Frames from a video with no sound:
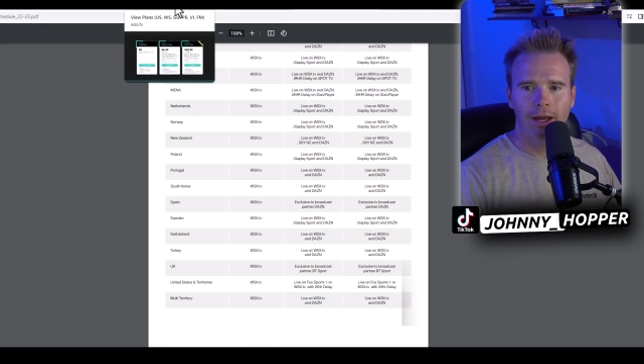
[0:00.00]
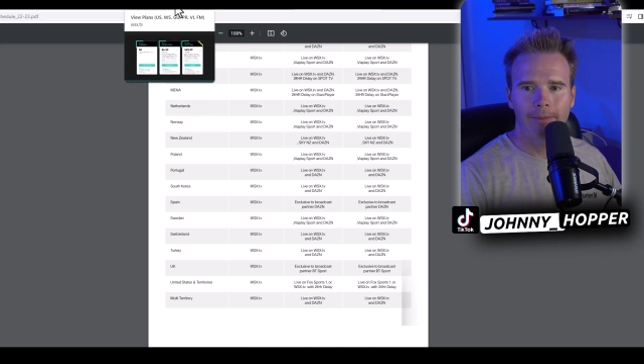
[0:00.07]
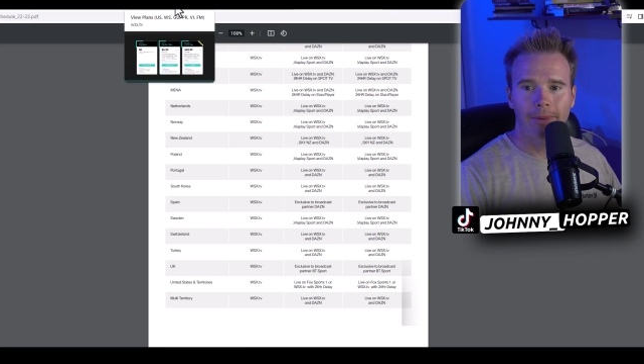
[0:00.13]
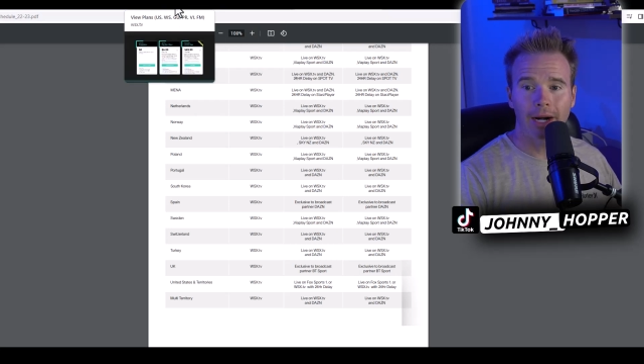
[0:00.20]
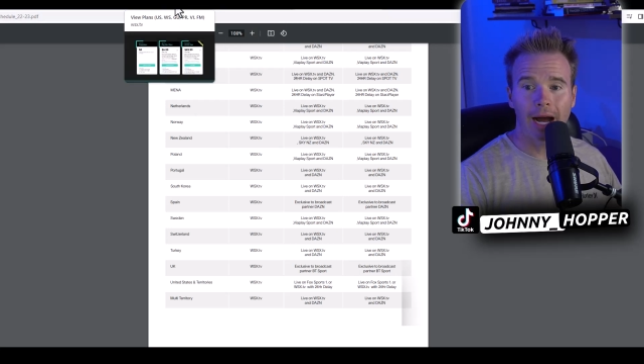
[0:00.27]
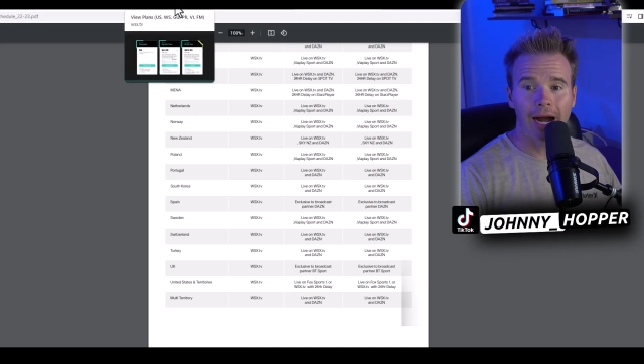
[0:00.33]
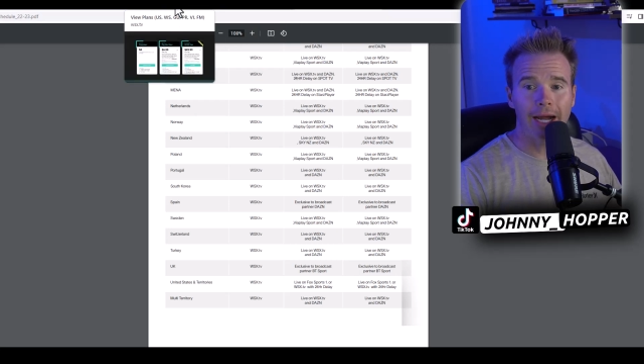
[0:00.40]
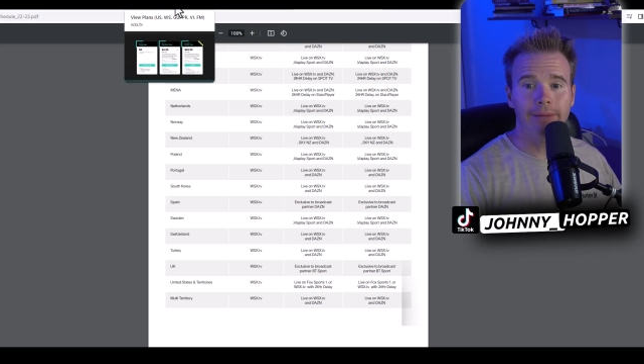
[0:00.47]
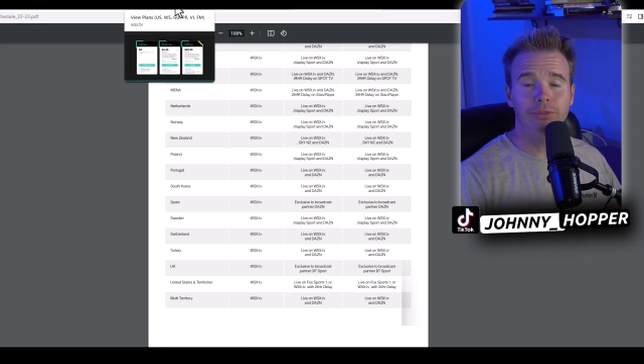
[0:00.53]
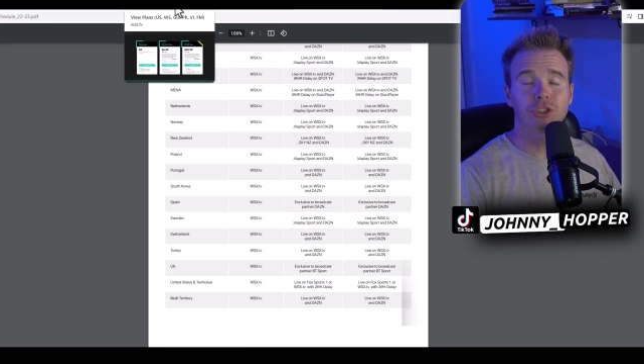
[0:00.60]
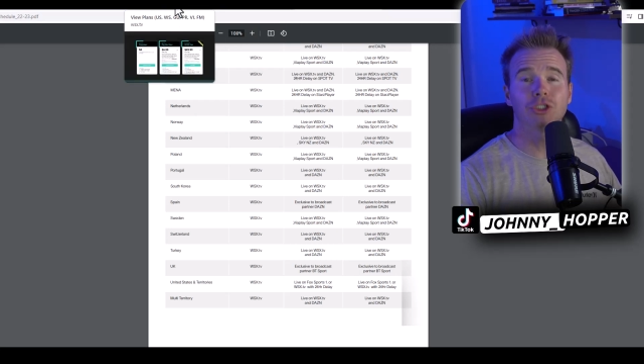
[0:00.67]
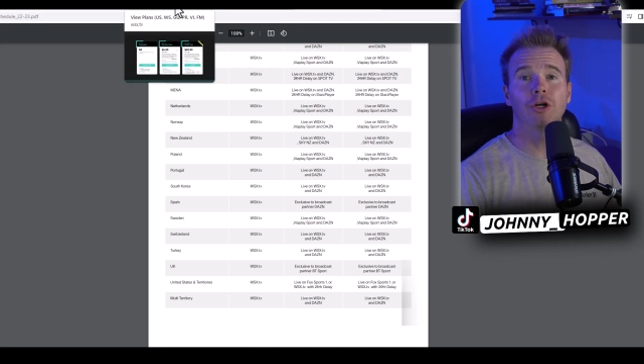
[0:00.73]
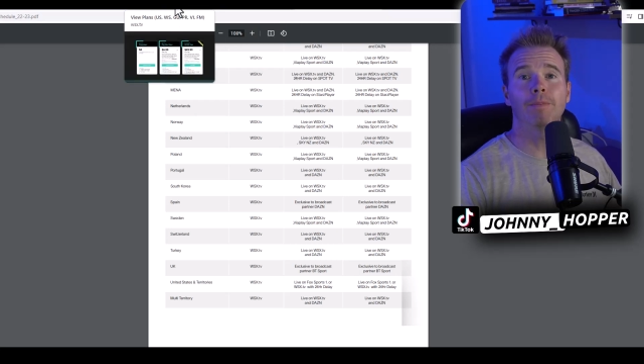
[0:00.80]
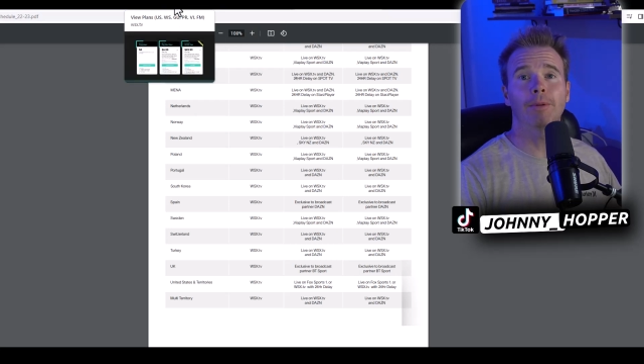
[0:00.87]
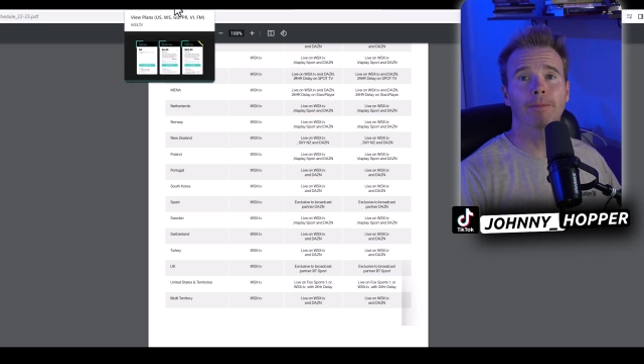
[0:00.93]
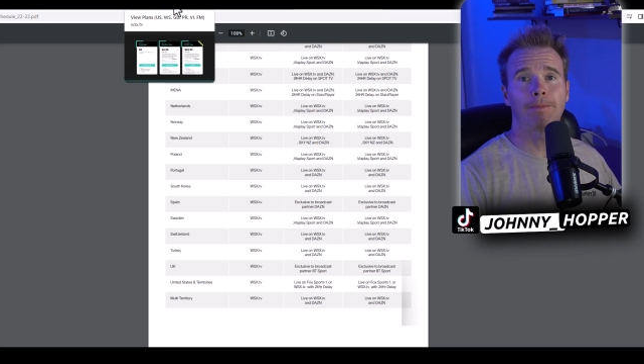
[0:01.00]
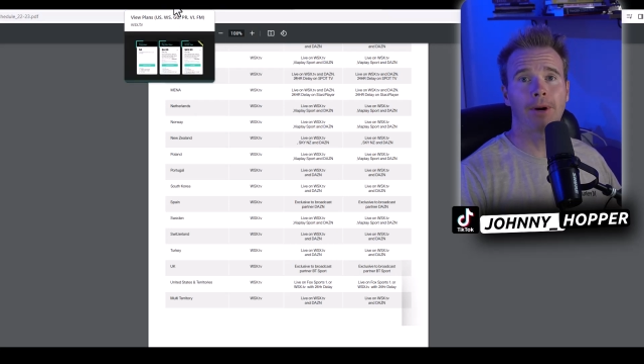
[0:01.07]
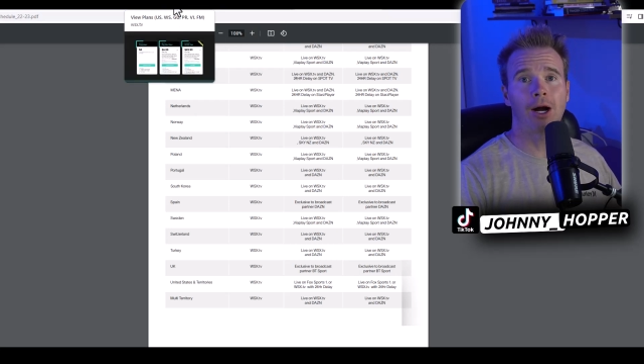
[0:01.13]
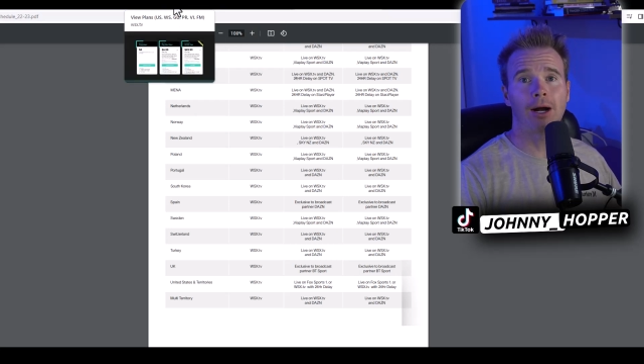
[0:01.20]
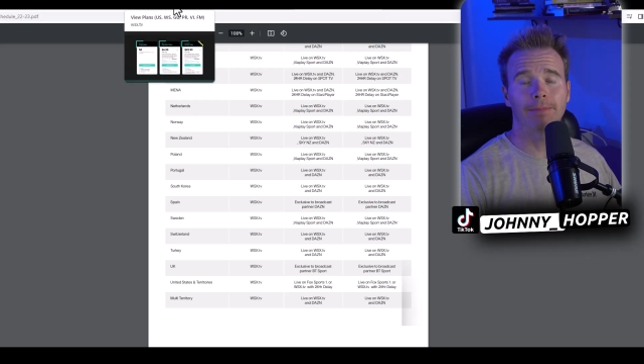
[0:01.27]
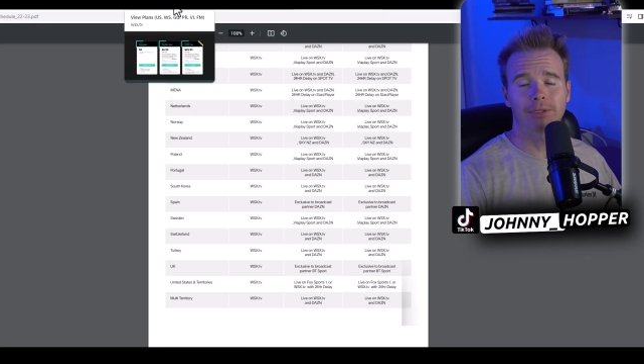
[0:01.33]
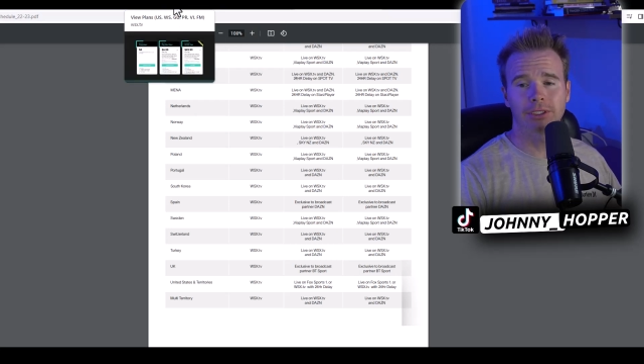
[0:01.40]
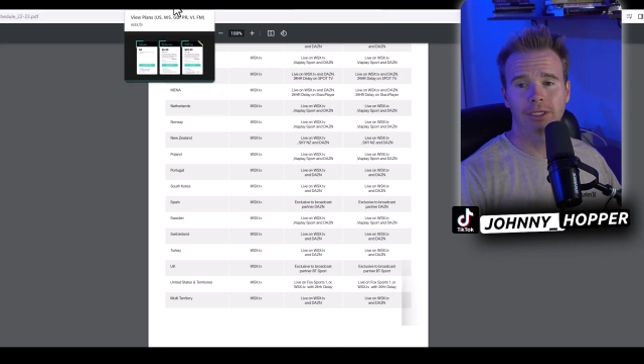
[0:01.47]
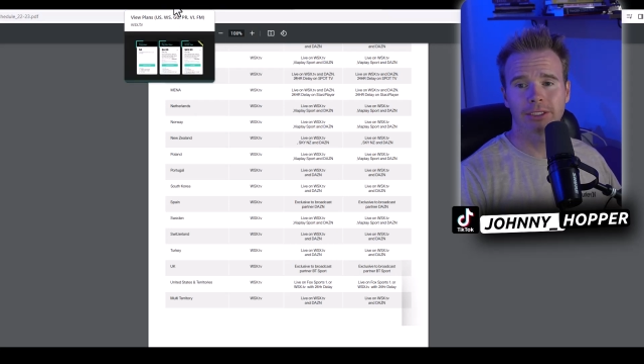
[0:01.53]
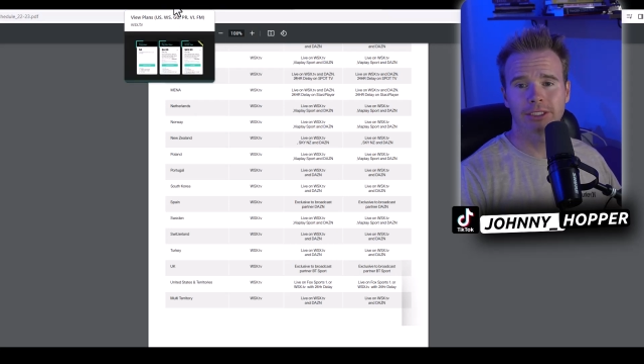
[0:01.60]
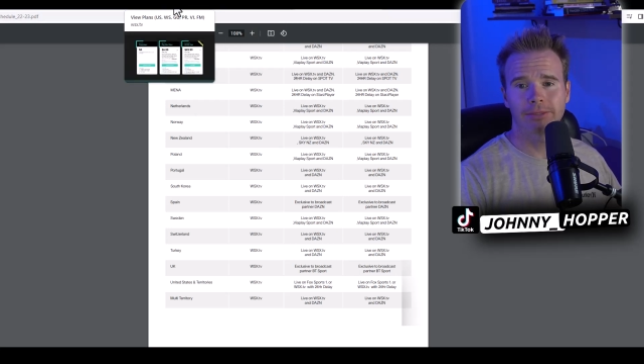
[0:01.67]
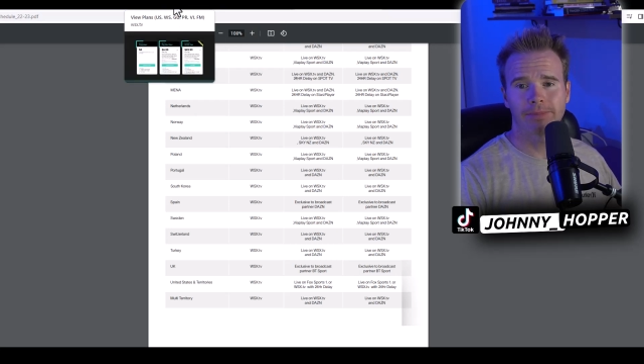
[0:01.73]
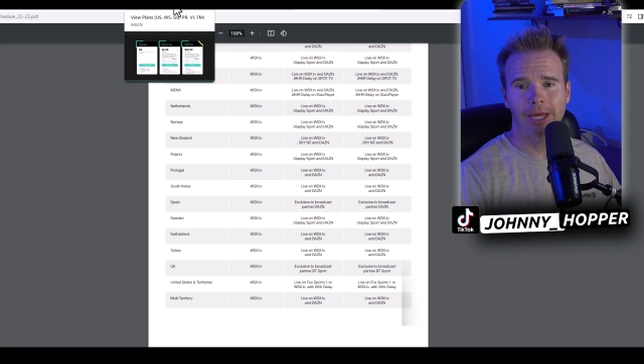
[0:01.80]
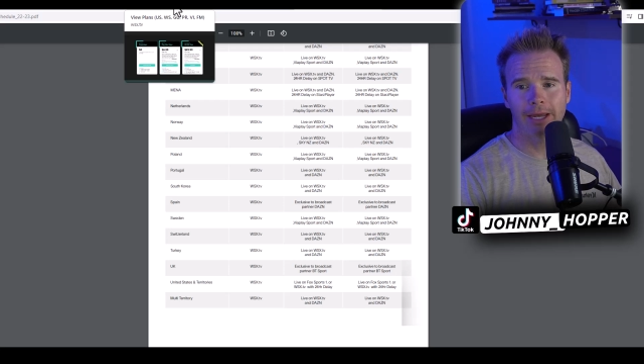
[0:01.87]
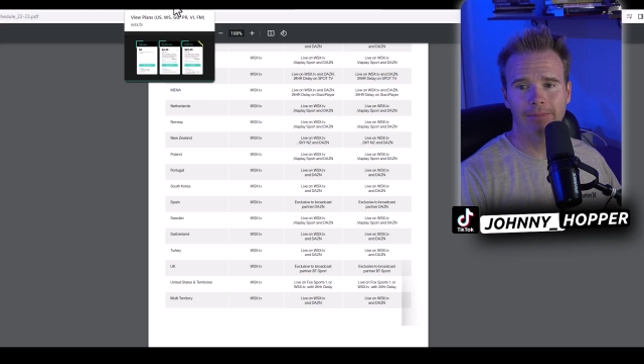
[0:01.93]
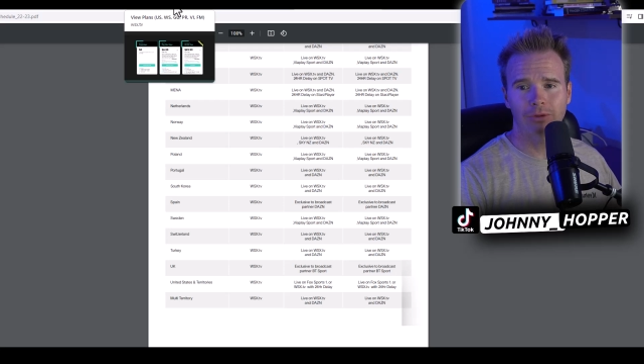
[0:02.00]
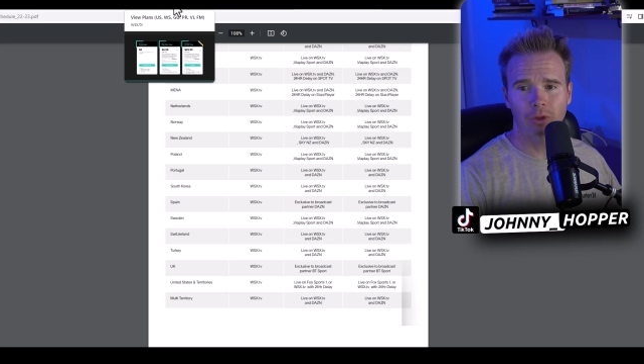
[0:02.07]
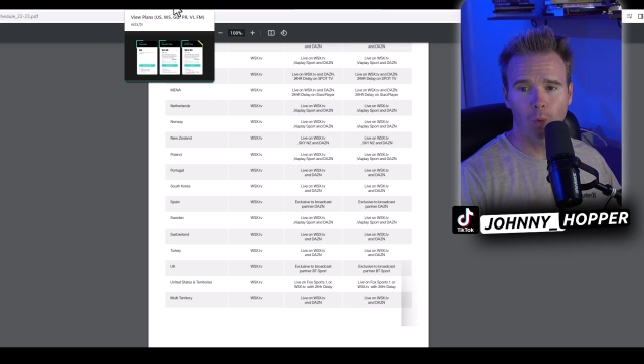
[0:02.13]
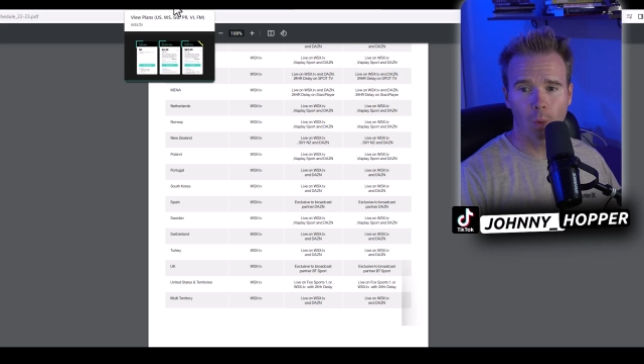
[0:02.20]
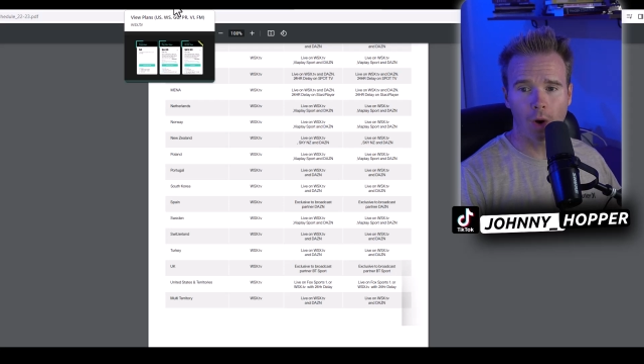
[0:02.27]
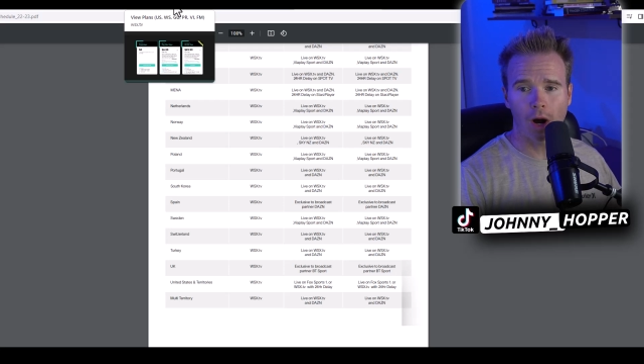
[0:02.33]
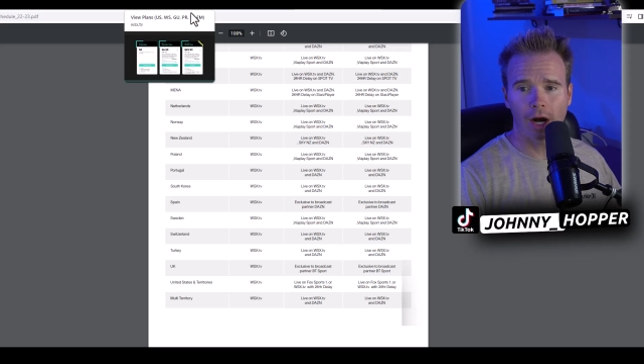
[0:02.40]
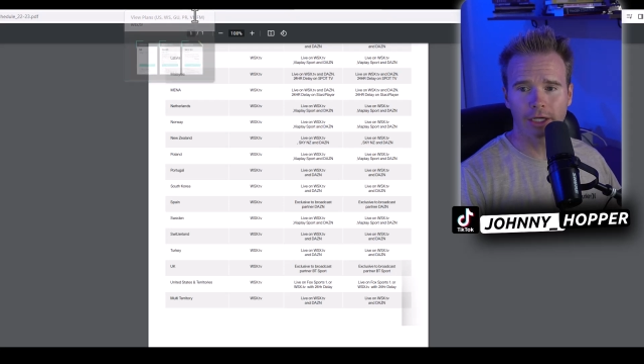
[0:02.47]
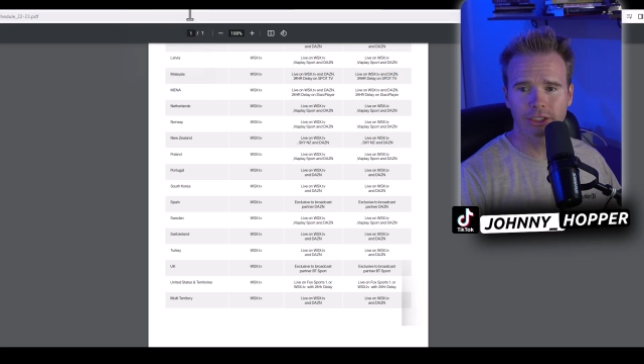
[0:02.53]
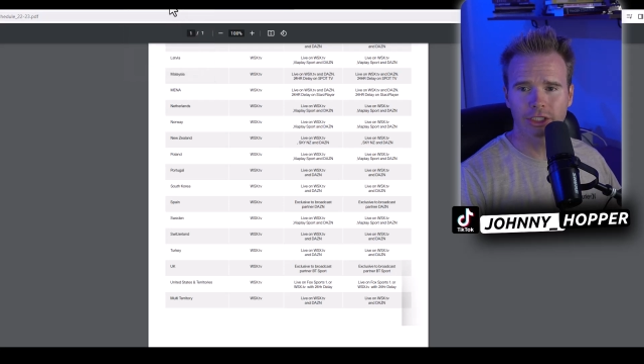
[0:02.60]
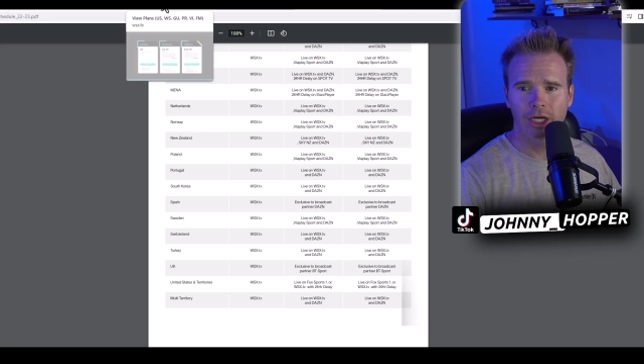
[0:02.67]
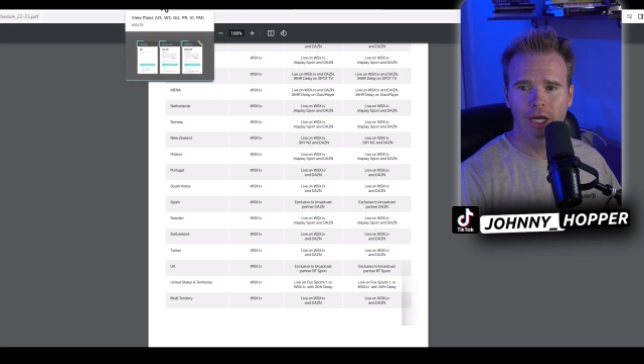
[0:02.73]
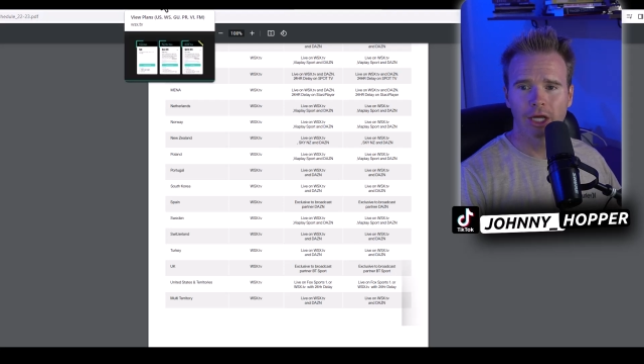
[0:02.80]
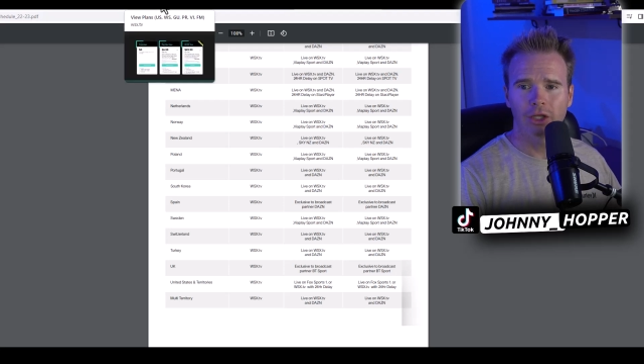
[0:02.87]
But I'm super pumped to be able to watch the